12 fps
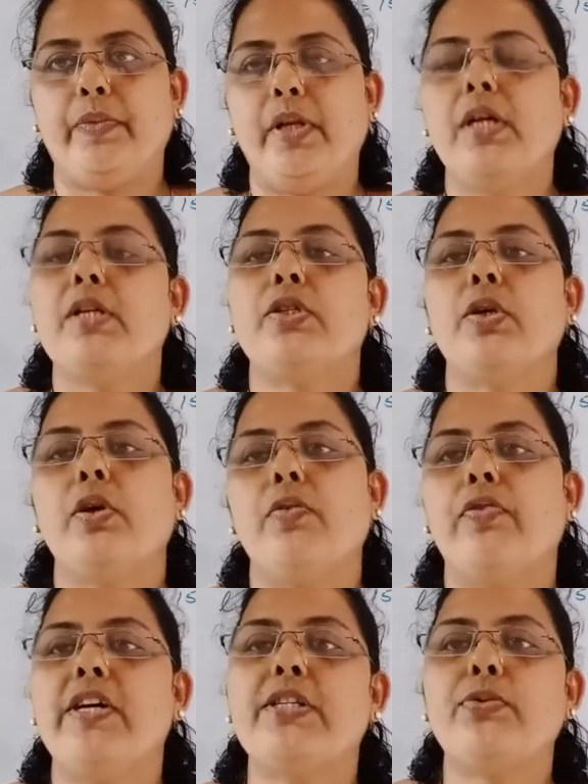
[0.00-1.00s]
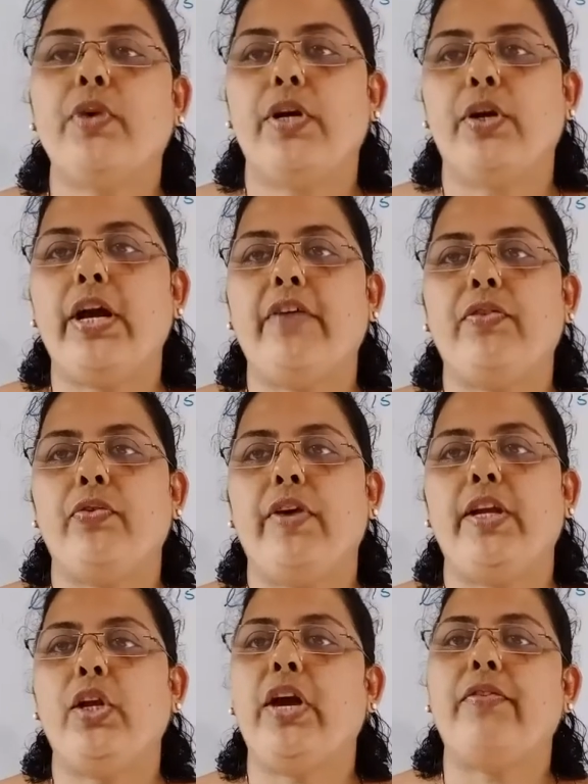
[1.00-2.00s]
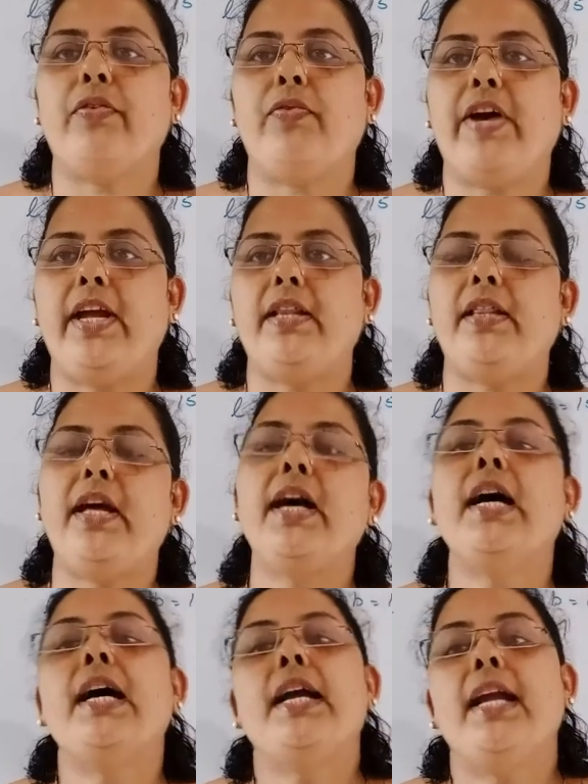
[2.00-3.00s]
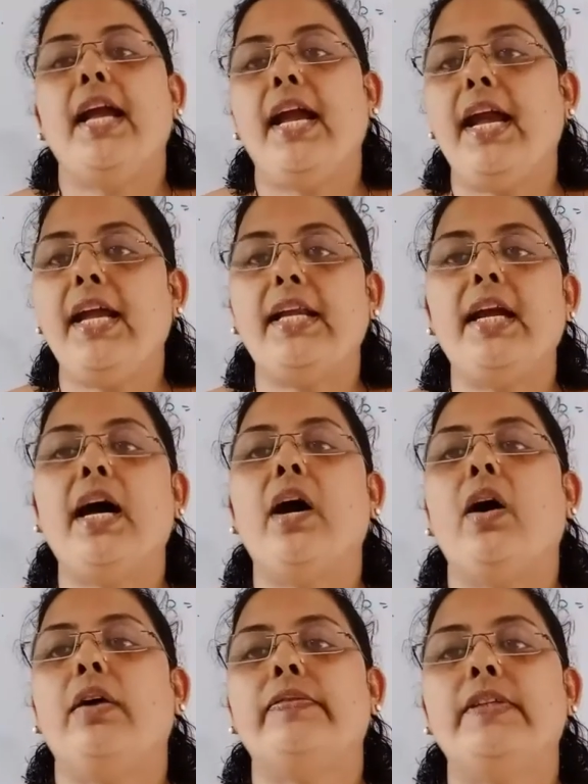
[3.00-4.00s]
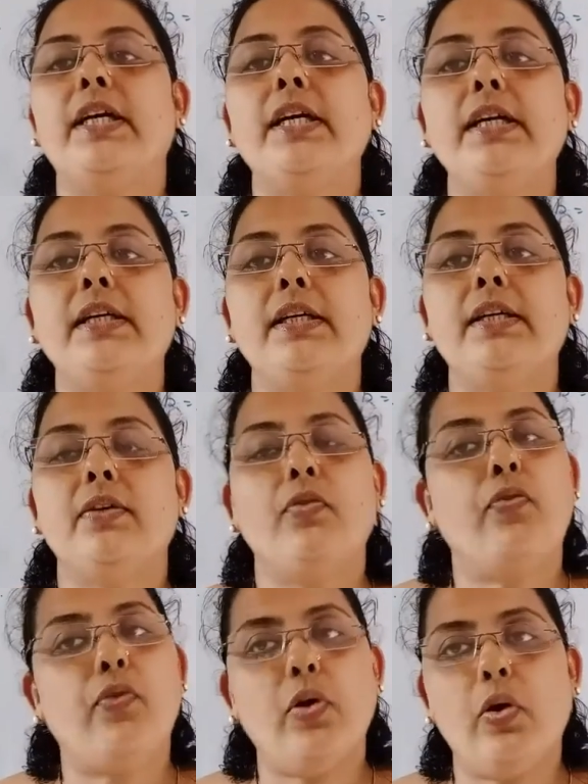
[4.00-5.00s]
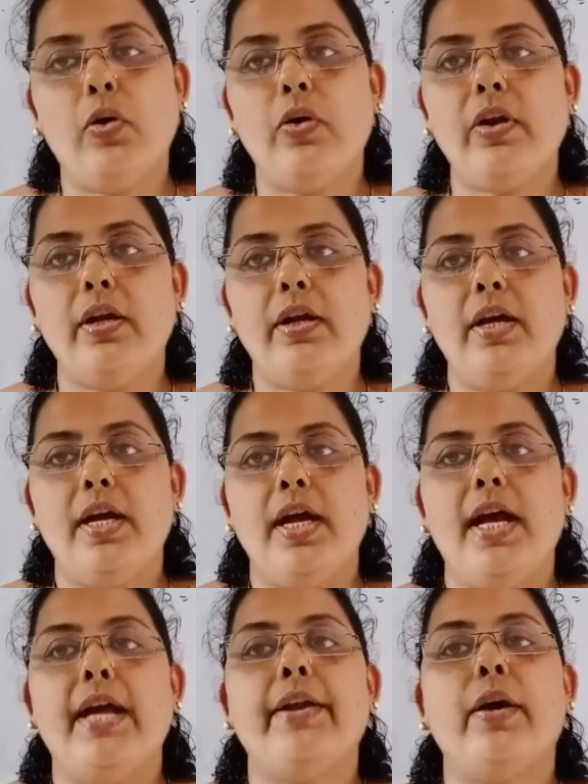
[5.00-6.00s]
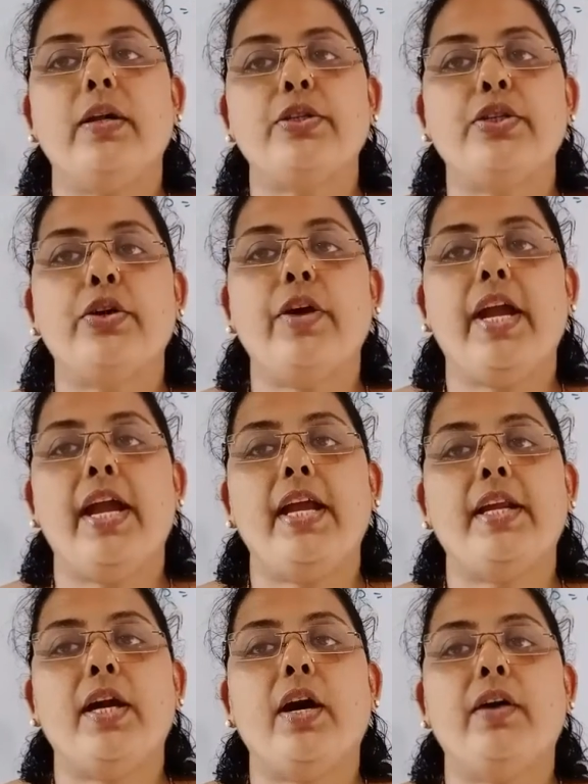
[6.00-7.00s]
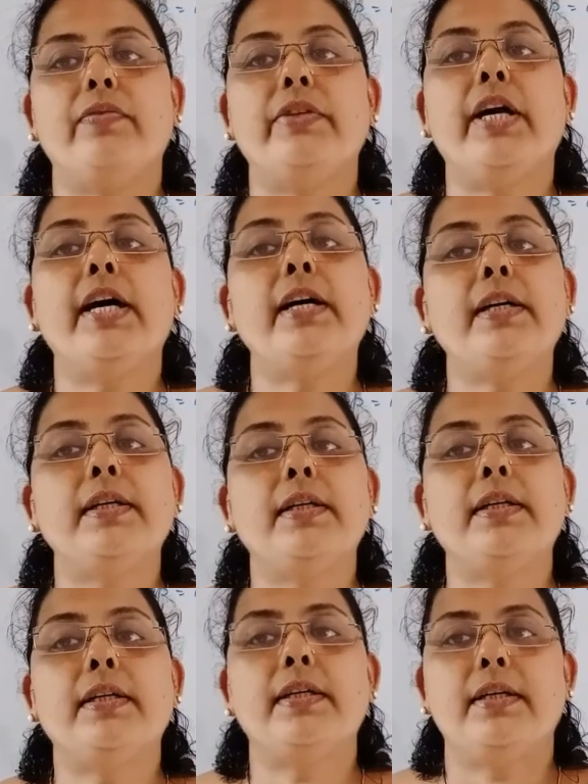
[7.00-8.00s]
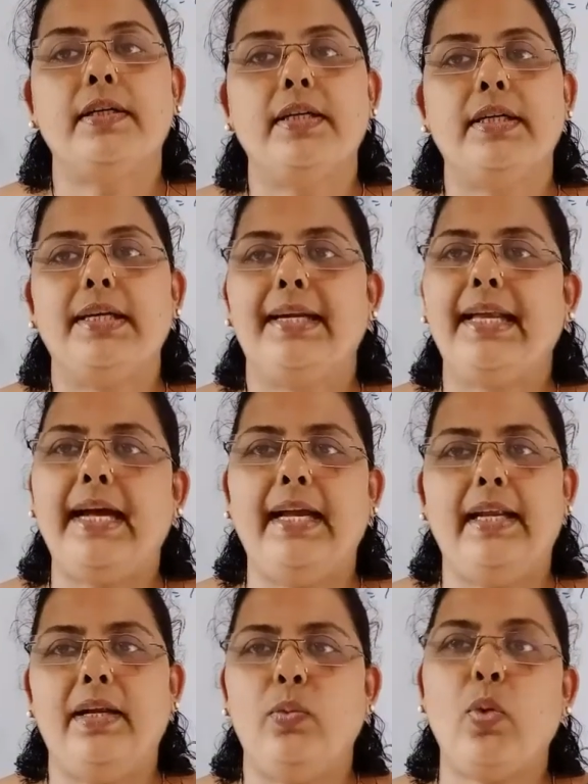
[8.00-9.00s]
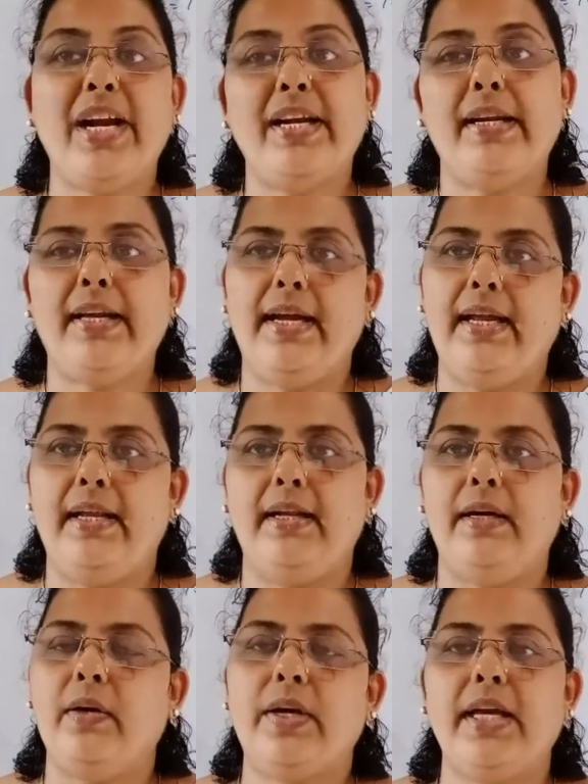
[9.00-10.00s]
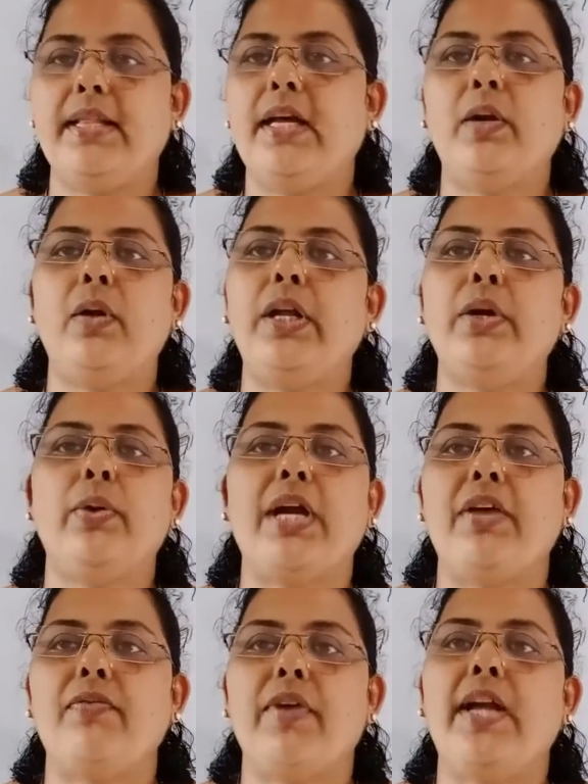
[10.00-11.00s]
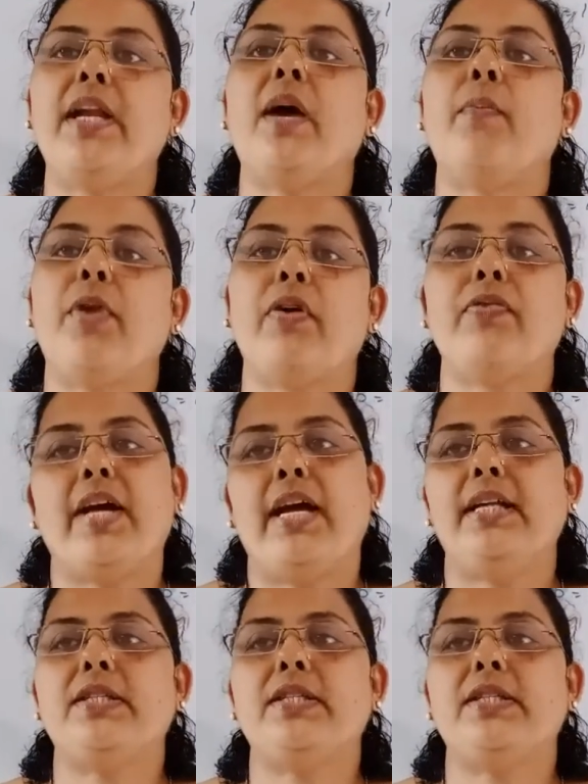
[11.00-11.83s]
So first what you have to find? You have to find the area of the floor and also area of the tile, one tile. Okay, then only you can find number of tiles